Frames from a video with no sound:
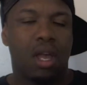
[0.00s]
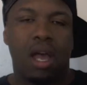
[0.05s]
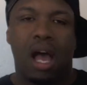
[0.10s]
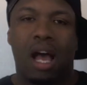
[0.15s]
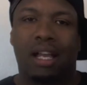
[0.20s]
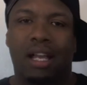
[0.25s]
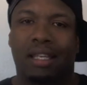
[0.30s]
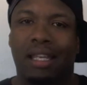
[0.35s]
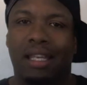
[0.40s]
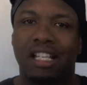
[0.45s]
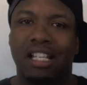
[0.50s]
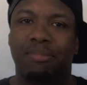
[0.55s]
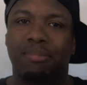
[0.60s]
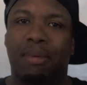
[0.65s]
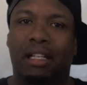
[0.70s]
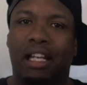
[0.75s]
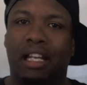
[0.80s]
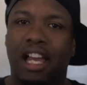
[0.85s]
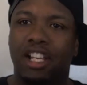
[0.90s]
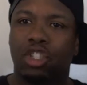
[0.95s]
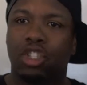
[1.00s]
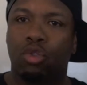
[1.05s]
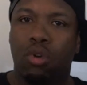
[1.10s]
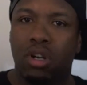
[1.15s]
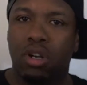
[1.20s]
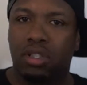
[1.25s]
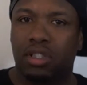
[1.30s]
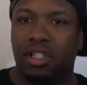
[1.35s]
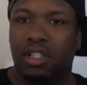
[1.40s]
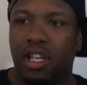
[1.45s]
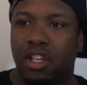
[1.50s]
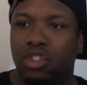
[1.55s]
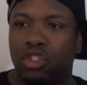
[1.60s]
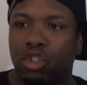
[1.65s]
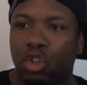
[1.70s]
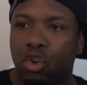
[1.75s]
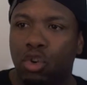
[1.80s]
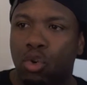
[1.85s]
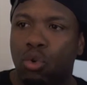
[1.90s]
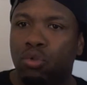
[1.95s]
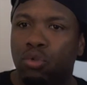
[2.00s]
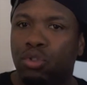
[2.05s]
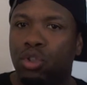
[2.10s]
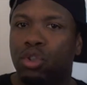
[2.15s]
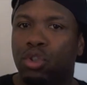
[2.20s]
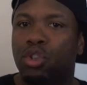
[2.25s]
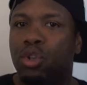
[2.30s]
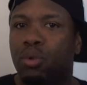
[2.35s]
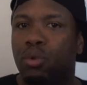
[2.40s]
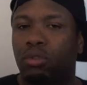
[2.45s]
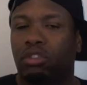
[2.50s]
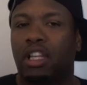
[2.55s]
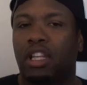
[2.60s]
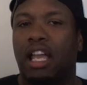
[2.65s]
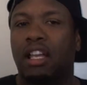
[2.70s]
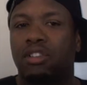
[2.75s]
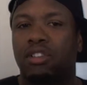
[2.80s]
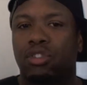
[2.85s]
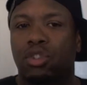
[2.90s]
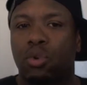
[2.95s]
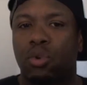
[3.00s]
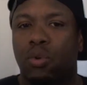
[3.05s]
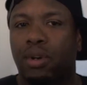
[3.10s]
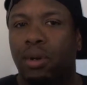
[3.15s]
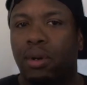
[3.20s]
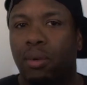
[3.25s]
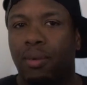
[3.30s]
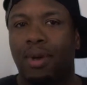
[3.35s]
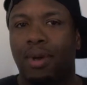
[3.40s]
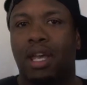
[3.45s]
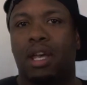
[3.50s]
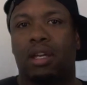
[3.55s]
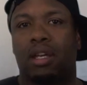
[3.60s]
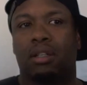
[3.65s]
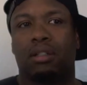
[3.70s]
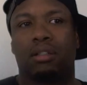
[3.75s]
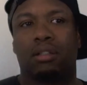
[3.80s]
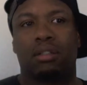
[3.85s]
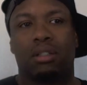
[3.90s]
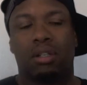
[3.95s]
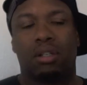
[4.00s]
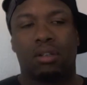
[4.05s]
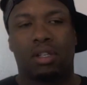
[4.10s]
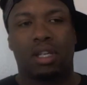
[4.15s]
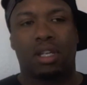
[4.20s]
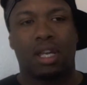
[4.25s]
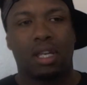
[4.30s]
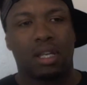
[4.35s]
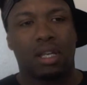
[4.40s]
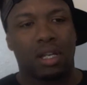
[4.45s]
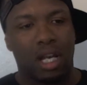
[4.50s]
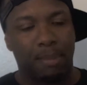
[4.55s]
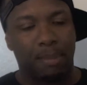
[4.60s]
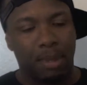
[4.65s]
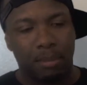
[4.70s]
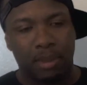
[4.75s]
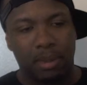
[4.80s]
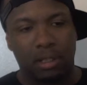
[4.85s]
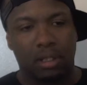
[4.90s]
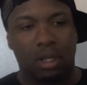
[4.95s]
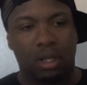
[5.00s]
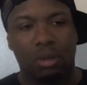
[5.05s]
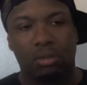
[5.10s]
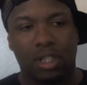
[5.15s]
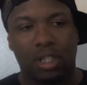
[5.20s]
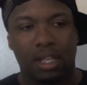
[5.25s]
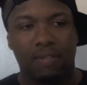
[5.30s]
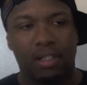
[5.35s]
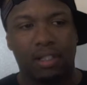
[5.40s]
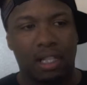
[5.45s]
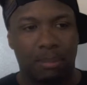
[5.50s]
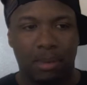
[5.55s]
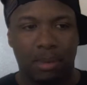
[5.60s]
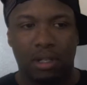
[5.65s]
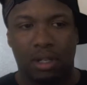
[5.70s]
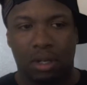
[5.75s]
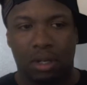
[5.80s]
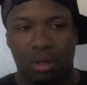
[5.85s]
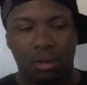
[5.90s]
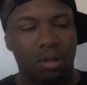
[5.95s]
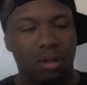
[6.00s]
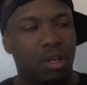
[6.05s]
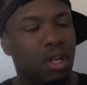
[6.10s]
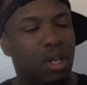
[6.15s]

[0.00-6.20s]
I guess my last question is, who do you think's going to win? Okay, comment below, leave it, let me know.